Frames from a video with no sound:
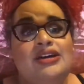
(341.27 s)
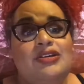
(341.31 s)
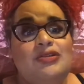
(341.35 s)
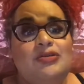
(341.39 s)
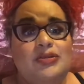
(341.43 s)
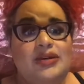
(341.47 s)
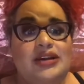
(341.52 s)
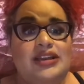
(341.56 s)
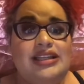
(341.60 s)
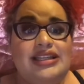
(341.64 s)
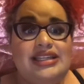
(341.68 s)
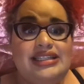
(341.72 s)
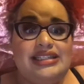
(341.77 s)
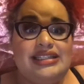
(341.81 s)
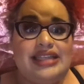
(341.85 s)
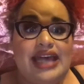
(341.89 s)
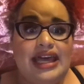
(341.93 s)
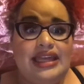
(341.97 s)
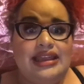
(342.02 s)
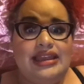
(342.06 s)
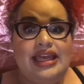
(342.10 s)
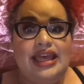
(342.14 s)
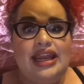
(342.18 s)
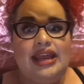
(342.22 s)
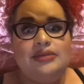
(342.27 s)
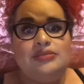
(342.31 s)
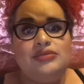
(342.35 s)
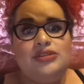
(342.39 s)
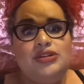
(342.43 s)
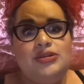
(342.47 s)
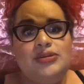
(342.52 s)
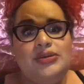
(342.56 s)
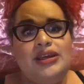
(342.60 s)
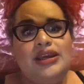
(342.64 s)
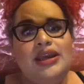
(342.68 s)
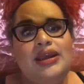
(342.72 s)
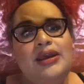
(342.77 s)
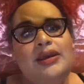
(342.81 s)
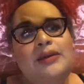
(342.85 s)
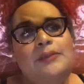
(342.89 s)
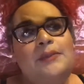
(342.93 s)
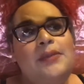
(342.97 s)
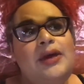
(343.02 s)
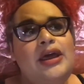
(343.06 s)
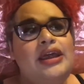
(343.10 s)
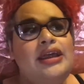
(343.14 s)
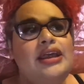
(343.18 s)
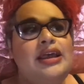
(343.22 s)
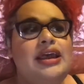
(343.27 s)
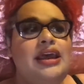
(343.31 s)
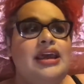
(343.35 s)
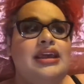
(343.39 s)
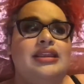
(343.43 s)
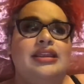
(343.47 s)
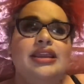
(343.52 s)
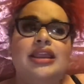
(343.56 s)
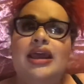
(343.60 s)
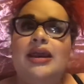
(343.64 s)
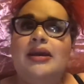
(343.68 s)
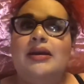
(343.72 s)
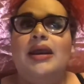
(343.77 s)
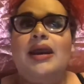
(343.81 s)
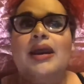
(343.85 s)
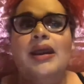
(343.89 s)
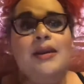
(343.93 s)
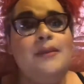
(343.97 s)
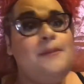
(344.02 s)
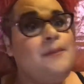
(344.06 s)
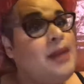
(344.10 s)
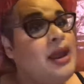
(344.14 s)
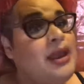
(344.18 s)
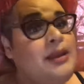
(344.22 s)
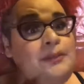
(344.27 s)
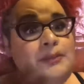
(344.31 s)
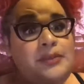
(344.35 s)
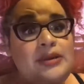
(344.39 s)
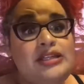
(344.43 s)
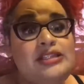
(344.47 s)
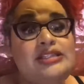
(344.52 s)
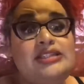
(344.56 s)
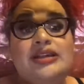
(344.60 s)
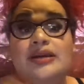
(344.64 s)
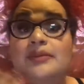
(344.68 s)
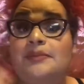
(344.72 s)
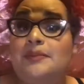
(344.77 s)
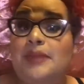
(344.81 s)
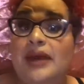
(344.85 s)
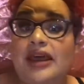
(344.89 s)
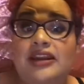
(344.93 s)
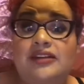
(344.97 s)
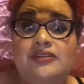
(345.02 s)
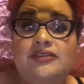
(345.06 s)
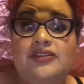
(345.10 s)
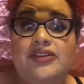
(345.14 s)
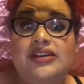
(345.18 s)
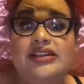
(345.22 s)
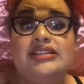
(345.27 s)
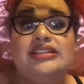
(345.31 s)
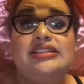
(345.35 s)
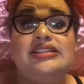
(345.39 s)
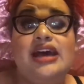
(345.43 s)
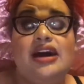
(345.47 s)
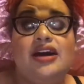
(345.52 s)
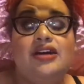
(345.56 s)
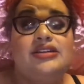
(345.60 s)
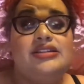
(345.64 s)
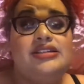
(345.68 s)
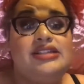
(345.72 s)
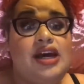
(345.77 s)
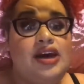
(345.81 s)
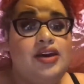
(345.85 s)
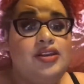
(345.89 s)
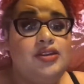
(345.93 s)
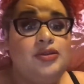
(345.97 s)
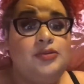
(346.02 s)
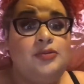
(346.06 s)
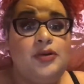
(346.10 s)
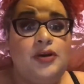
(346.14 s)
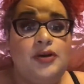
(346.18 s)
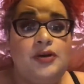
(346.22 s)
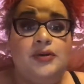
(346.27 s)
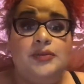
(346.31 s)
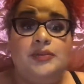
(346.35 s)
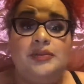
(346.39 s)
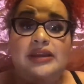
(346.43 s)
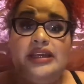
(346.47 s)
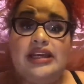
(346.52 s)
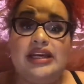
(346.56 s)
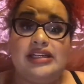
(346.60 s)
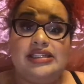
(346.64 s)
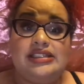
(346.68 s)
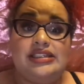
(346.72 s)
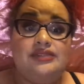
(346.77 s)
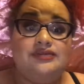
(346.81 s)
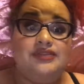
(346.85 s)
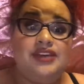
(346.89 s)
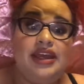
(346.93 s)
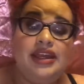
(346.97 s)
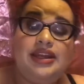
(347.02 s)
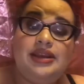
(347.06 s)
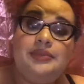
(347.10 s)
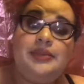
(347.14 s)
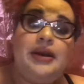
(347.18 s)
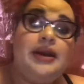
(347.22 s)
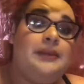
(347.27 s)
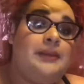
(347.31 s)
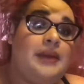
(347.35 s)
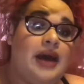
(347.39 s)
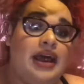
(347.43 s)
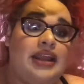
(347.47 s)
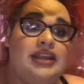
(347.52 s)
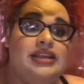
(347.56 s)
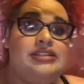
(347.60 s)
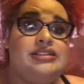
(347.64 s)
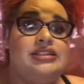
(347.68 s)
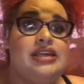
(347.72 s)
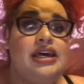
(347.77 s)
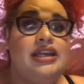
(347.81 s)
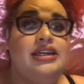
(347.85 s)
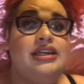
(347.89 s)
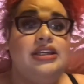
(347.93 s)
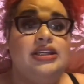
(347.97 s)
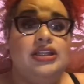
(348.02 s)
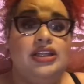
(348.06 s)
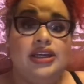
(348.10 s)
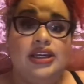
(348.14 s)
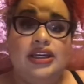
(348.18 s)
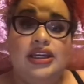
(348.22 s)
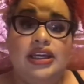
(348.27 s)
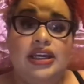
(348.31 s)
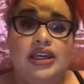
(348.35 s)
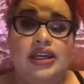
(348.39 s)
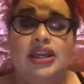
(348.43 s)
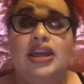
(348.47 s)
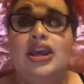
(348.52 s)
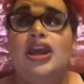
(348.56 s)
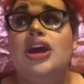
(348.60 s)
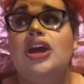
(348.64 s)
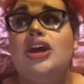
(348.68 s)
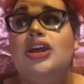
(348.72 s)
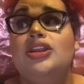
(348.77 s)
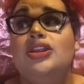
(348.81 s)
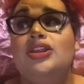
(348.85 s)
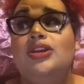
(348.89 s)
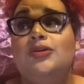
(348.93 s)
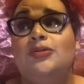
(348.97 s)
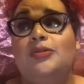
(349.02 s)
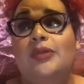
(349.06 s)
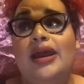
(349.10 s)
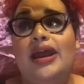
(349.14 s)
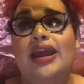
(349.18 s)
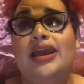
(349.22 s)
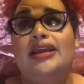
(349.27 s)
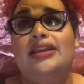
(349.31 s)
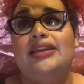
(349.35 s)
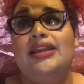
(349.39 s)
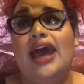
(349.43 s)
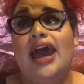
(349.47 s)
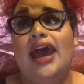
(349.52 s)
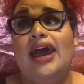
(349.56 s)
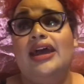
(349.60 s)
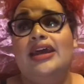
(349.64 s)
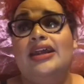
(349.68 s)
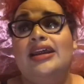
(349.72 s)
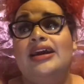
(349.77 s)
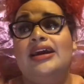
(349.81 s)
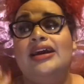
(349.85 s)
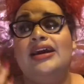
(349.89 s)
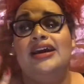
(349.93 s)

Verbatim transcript: really said that I'm doing it, but it might be some benefits down the road because of getting my body done and looking the way that